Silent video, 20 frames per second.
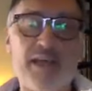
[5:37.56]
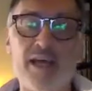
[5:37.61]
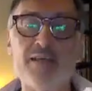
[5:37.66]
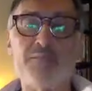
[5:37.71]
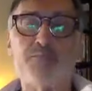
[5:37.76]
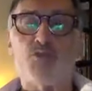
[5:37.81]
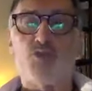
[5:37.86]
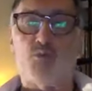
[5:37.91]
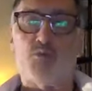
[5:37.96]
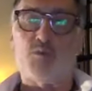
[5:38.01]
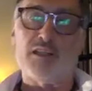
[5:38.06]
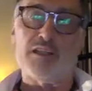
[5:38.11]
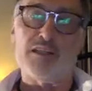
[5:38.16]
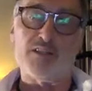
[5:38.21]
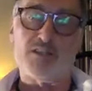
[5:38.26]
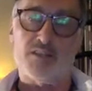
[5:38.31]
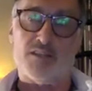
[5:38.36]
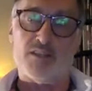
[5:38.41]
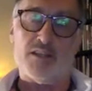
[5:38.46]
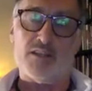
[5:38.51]
aim to
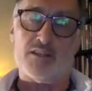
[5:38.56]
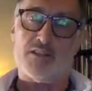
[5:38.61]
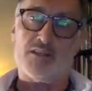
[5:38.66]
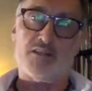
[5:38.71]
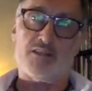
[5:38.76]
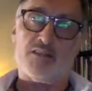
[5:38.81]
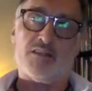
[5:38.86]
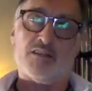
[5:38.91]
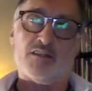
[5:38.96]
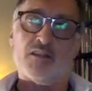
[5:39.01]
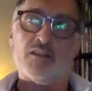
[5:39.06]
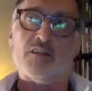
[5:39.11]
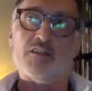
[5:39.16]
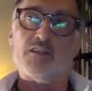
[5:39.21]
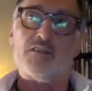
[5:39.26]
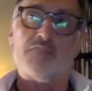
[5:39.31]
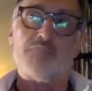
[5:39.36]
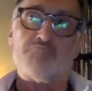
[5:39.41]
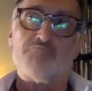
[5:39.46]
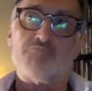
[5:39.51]
release it,
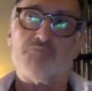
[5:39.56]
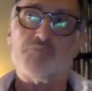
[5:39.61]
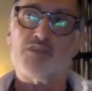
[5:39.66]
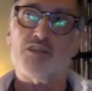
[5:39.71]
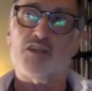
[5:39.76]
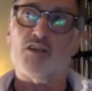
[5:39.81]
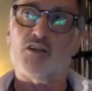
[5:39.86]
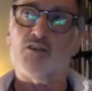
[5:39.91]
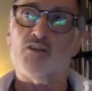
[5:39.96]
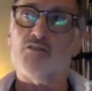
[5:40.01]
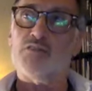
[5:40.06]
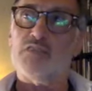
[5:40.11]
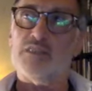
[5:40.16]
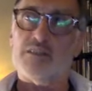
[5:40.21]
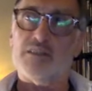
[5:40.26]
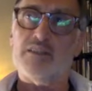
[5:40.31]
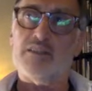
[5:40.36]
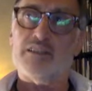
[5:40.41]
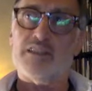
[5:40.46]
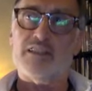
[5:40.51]
you know,
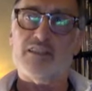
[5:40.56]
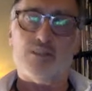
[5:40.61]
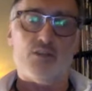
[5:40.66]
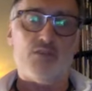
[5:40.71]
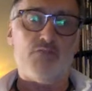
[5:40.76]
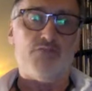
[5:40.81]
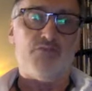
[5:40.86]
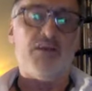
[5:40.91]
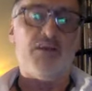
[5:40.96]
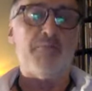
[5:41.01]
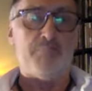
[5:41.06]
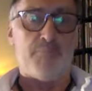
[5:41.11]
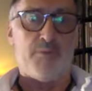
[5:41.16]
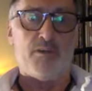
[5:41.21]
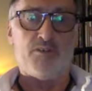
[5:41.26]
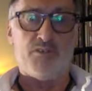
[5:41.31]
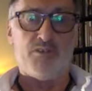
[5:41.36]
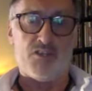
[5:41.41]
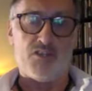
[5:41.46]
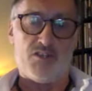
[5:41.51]
in, in
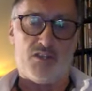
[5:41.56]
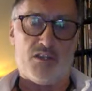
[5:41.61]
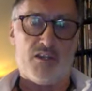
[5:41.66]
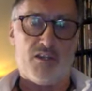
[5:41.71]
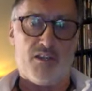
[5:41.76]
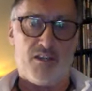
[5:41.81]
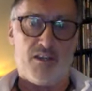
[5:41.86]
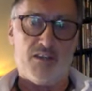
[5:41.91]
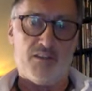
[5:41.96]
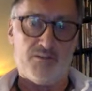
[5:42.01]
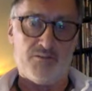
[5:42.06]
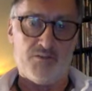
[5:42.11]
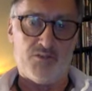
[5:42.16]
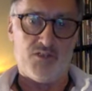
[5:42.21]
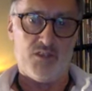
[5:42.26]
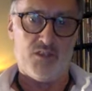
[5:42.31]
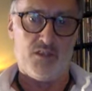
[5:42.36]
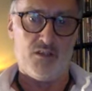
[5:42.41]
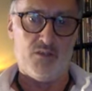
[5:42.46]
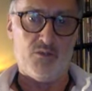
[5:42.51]
November this year.
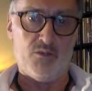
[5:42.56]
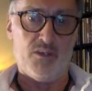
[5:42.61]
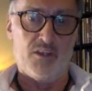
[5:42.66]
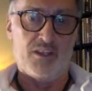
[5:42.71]
So